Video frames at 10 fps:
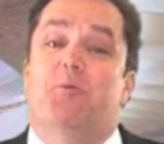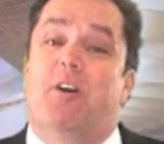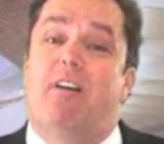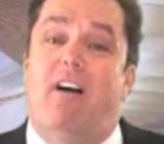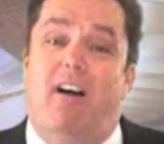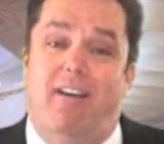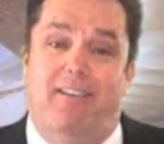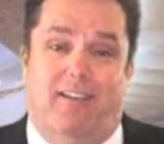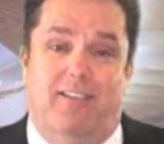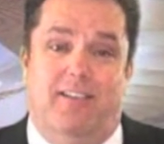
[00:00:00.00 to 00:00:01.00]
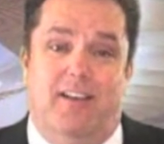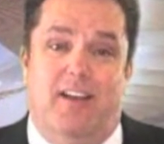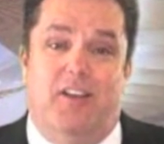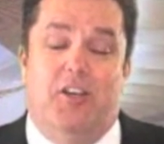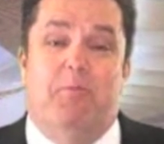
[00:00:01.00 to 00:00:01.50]
you work harder,
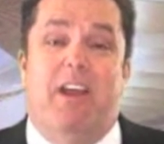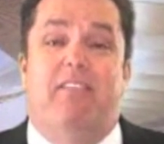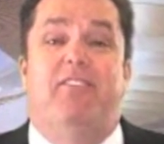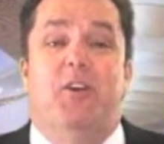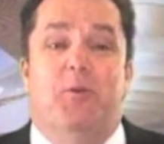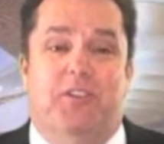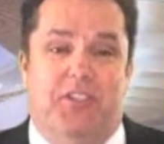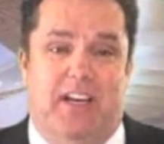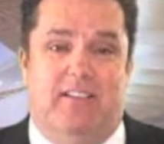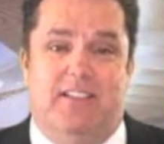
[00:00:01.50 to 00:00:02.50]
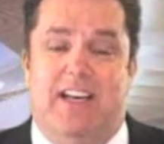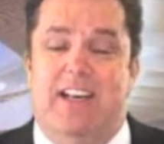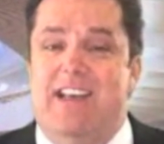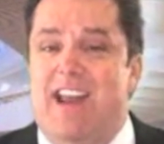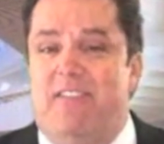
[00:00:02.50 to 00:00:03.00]
you make fewer sales,
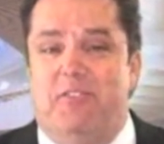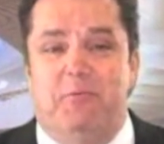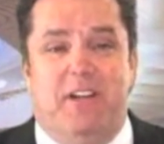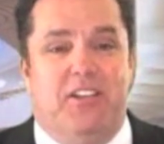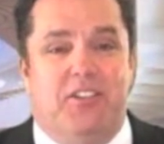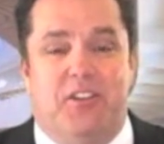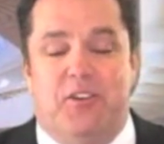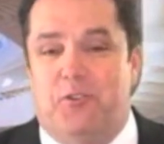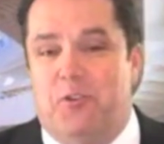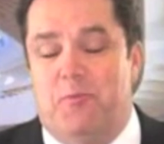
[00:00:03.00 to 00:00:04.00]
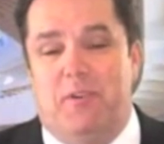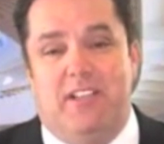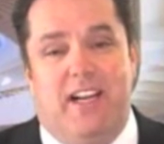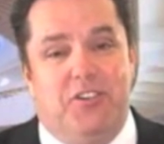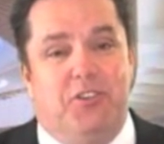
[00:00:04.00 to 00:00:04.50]
and never reach the true
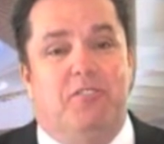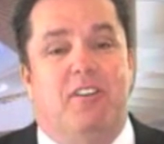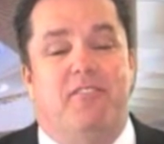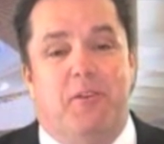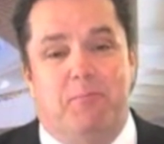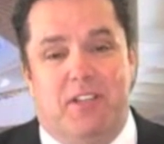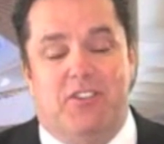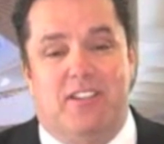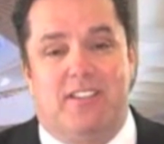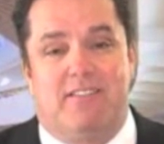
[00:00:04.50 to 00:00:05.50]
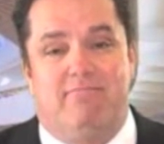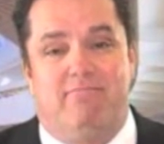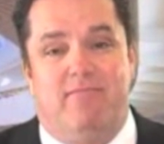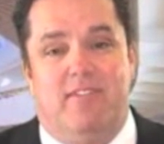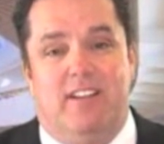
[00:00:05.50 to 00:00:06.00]
potential of your business.
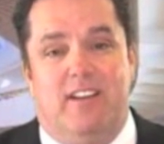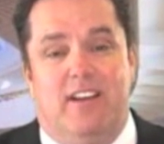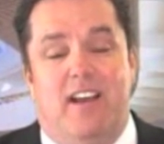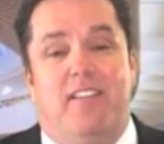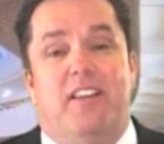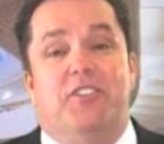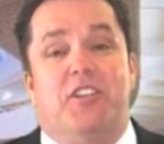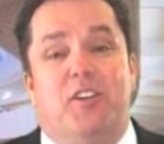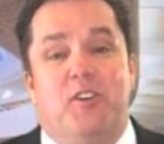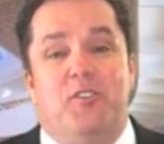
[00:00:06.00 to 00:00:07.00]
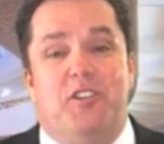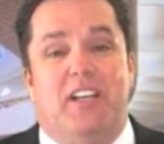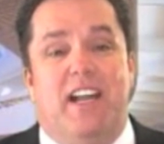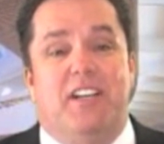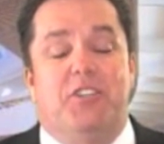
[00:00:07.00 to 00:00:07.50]
The
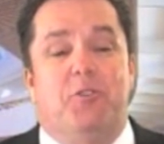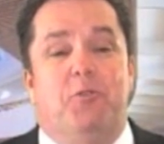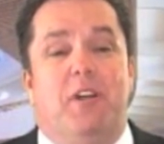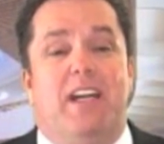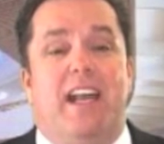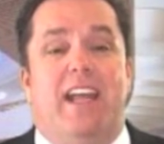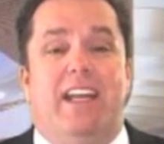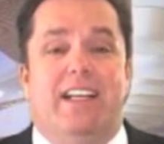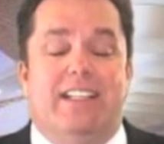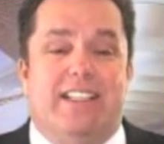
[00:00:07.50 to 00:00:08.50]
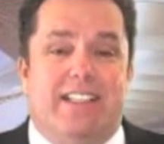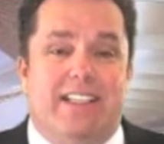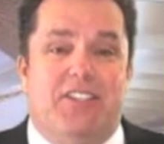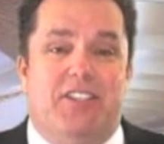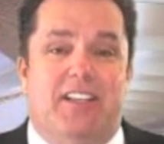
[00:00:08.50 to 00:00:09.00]
solution is to create a
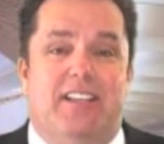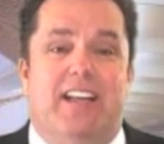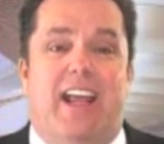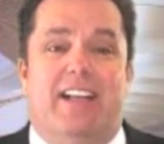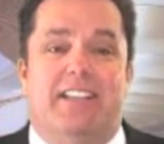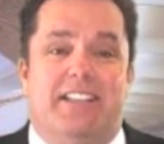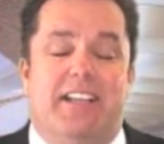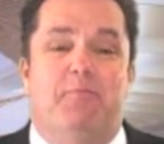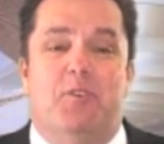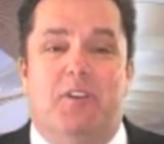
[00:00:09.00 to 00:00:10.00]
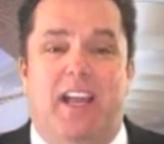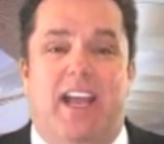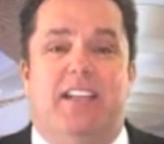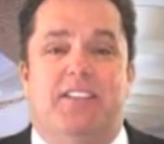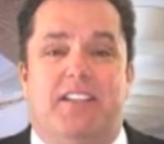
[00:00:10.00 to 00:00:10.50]
consistent and simple
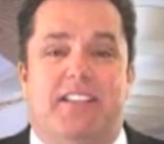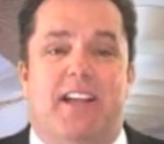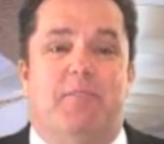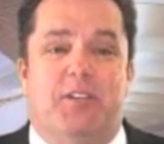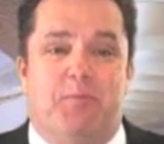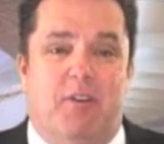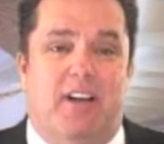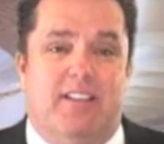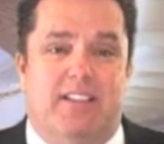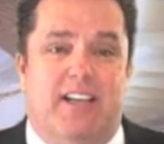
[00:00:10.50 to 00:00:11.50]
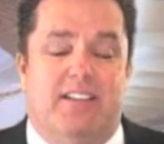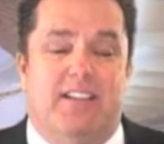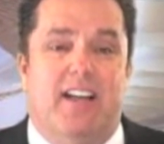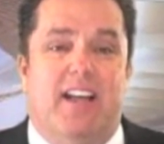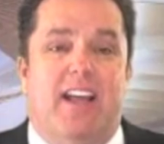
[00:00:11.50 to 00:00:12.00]
case acceptance
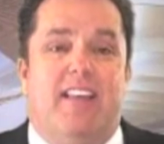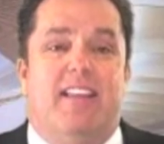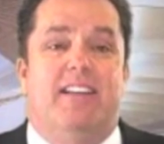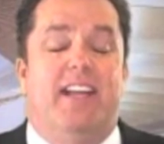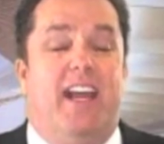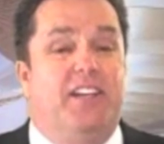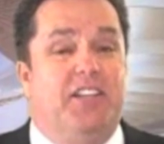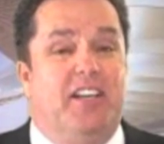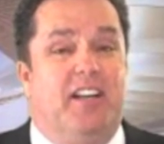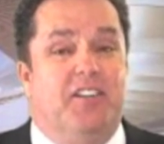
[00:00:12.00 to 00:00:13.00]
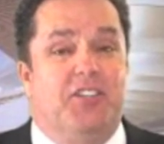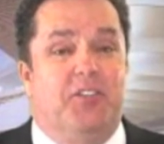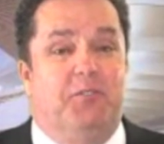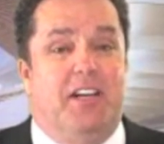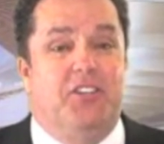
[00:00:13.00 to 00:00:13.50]
process that takes into
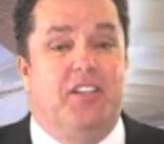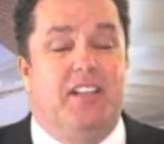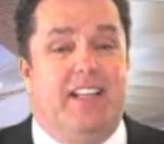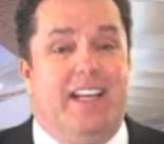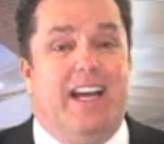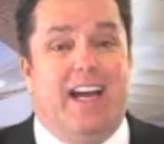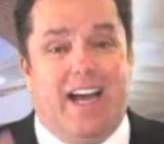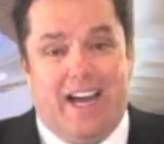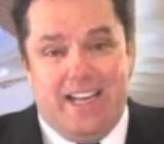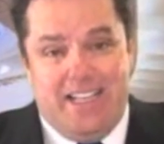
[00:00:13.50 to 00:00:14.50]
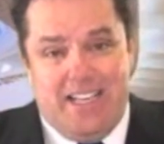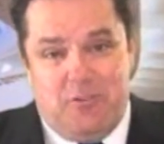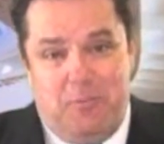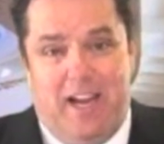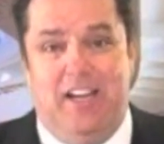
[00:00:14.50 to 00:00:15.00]
consideration the
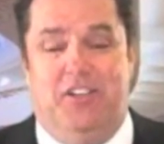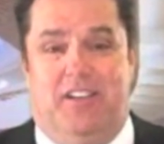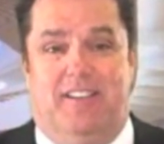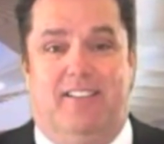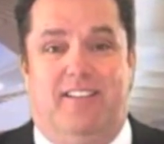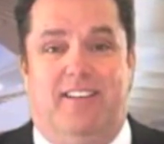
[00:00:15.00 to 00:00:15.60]
ideal patient.